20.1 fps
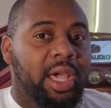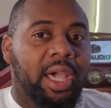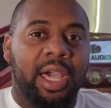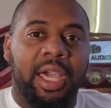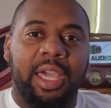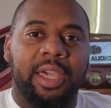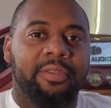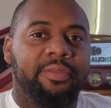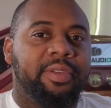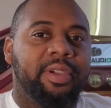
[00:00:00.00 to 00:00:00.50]

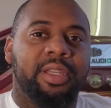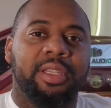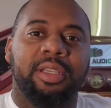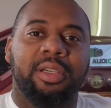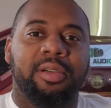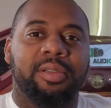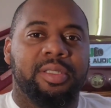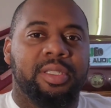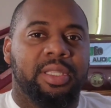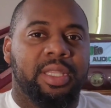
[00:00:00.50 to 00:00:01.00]
I have
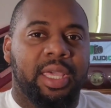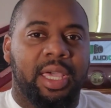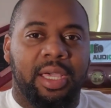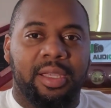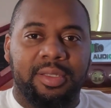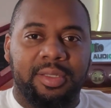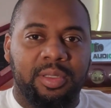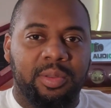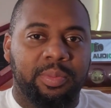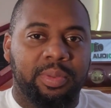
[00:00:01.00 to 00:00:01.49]
videos in the
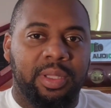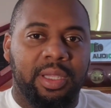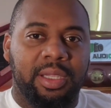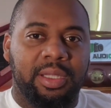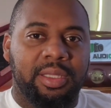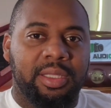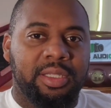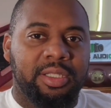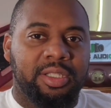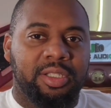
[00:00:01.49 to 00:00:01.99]
how-to
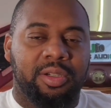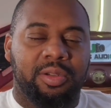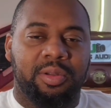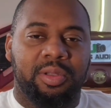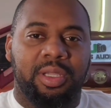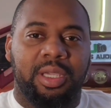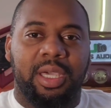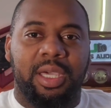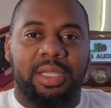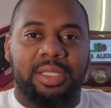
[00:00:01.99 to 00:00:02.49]
playlist showing
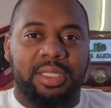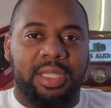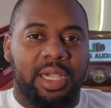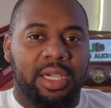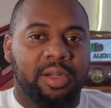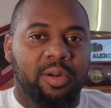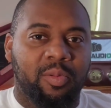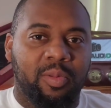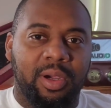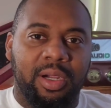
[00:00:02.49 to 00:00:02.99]
you guys
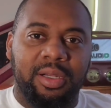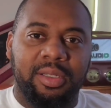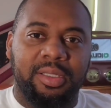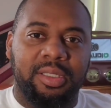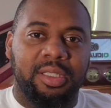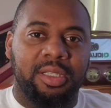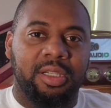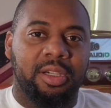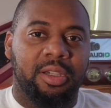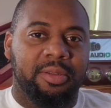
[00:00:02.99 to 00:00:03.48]
how to wire
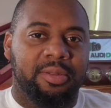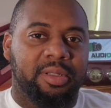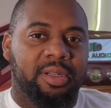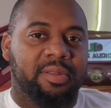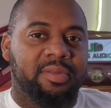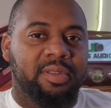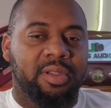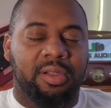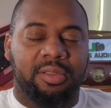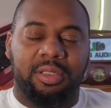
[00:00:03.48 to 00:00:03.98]
subs, and
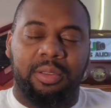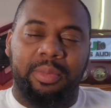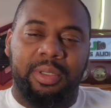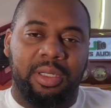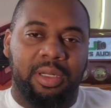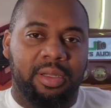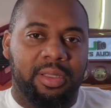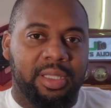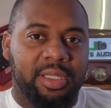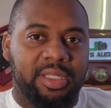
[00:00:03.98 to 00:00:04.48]
I've talked
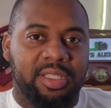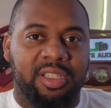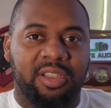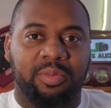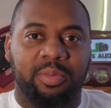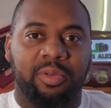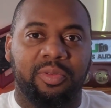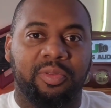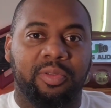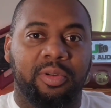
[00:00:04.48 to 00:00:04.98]
about all that
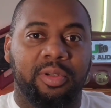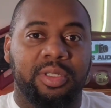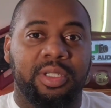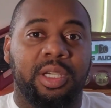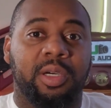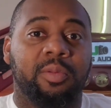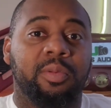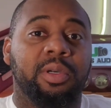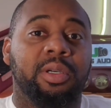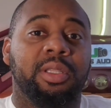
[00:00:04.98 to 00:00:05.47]
stuff before,
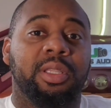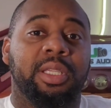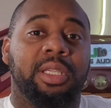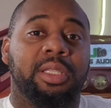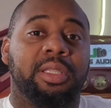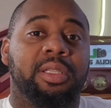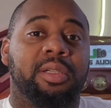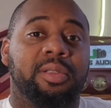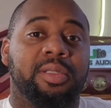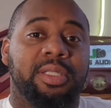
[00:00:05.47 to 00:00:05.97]
so I will
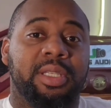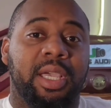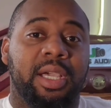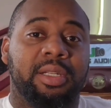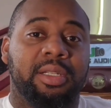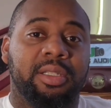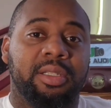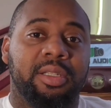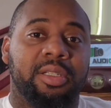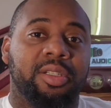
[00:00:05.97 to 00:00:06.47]
link those
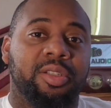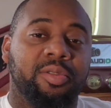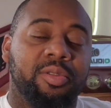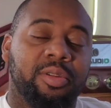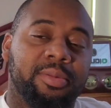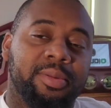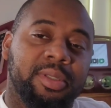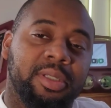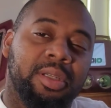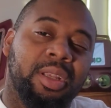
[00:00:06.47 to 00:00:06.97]
down in the
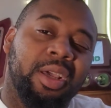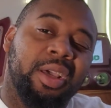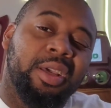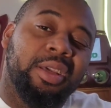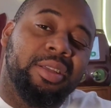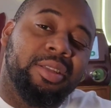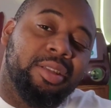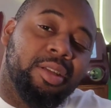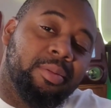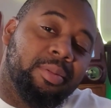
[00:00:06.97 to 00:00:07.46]
description.
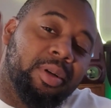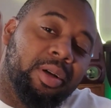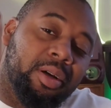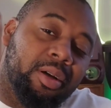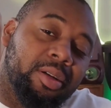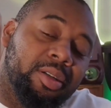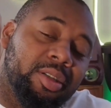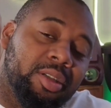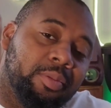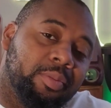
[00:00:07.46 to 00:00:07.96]
Some
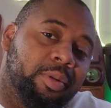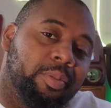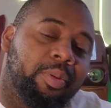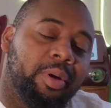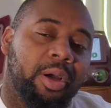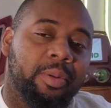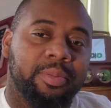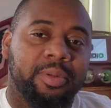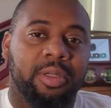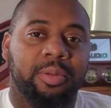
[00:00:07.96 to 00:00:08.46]
cards should be
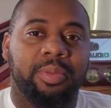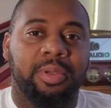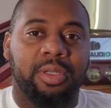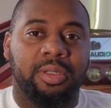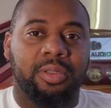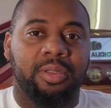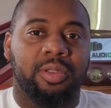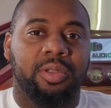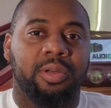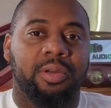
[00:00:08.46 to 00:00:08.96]
popping up here
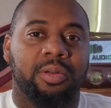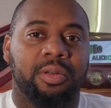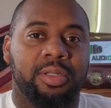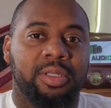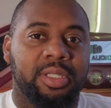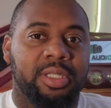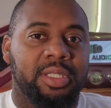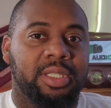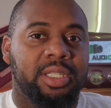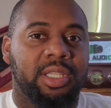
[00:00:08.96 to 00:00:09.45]
in the corner
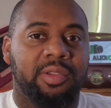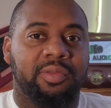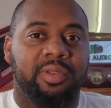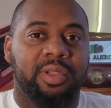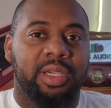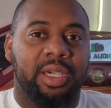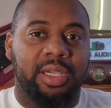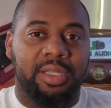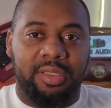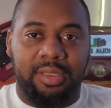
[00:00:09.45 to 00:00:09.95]
just to give
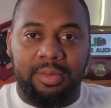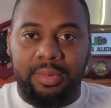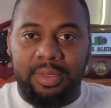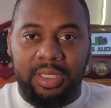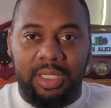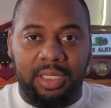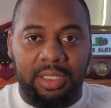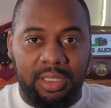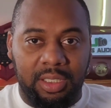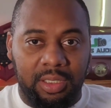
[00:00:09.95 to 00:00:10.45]
you guys some
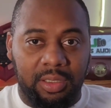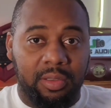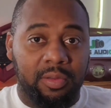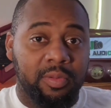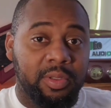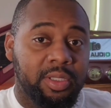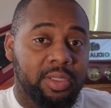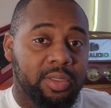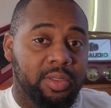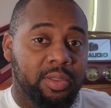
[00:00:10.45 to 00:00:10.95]
secondary
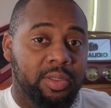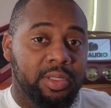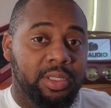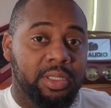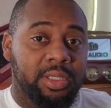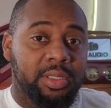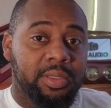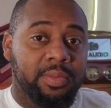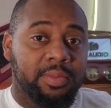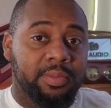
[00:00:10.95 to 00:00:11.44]

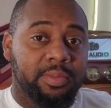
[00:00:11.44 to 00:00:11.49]
resources.